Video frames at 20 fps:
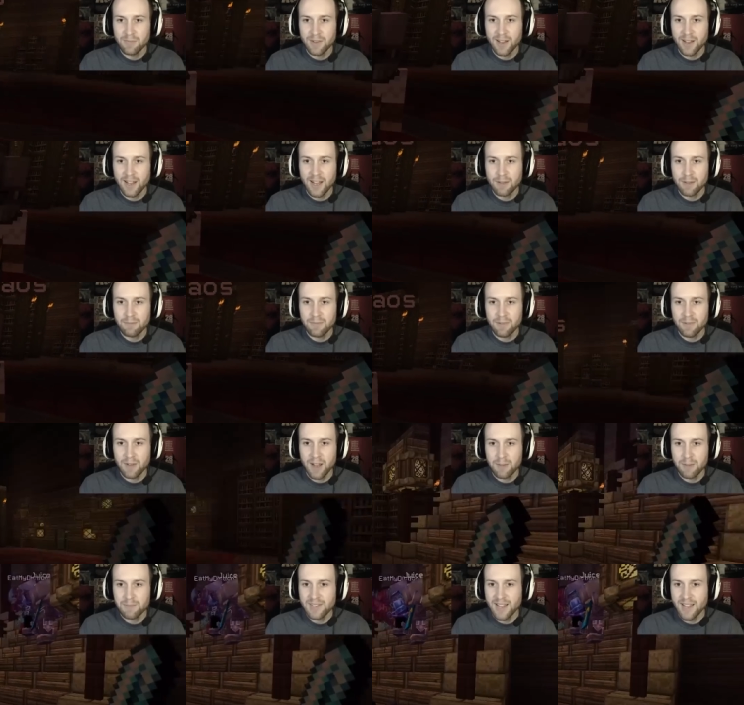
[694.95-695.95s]
Uh, I'm, go, go,
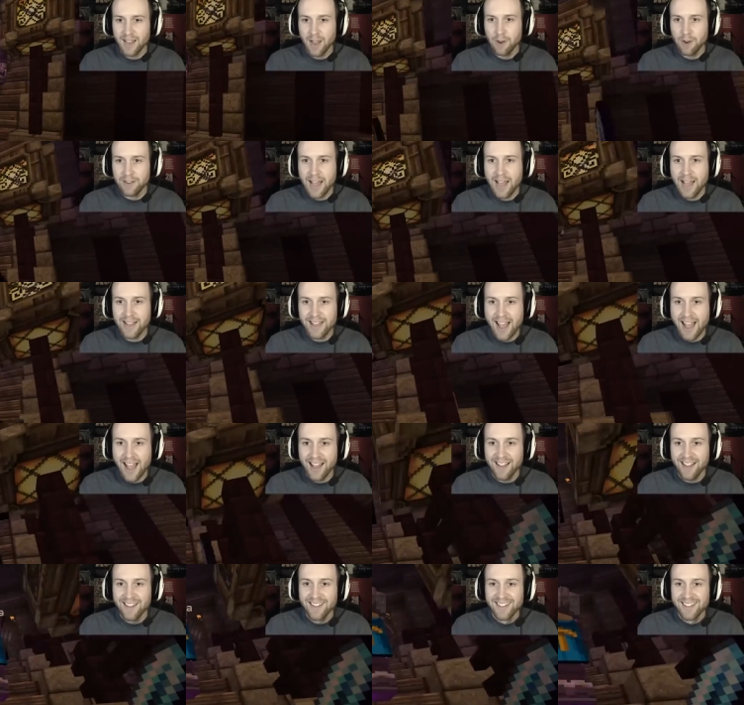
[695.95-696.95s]
get him. Okay,
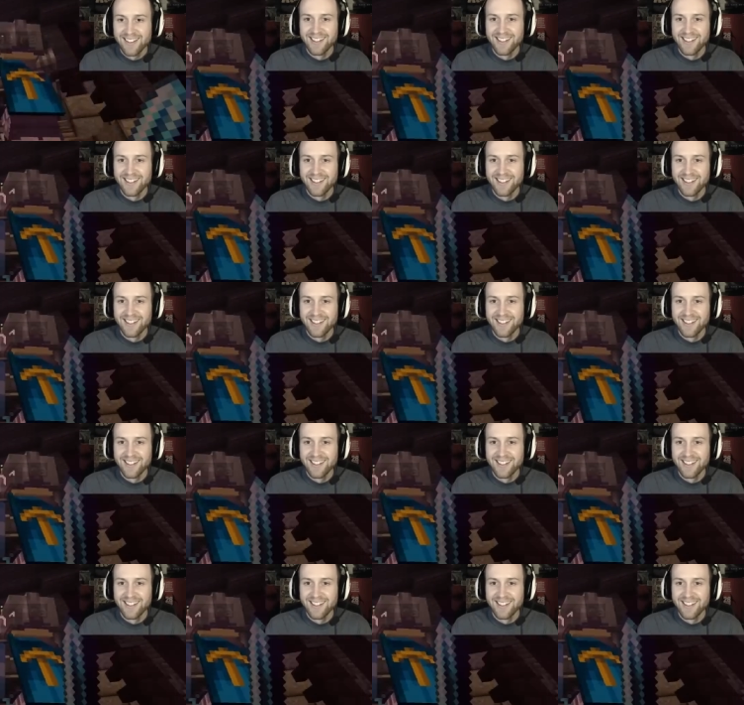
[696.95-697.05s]
yeah. Go, go